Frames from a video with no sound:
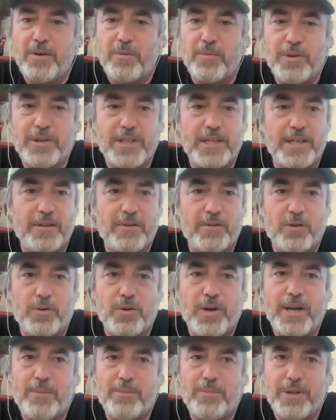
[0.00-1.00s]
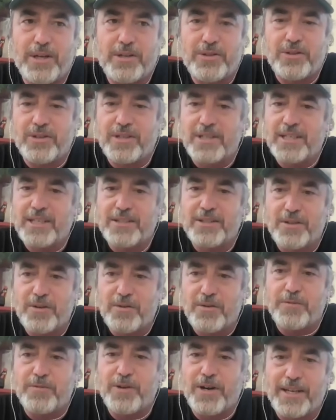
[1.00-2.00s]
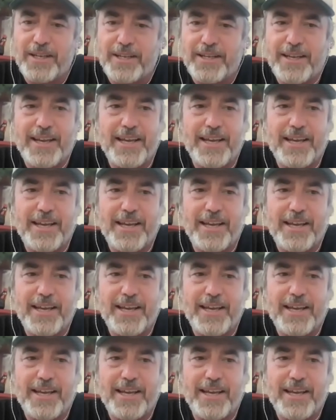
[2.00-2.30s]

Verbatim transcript: a, really great pleasure to get to know Frank,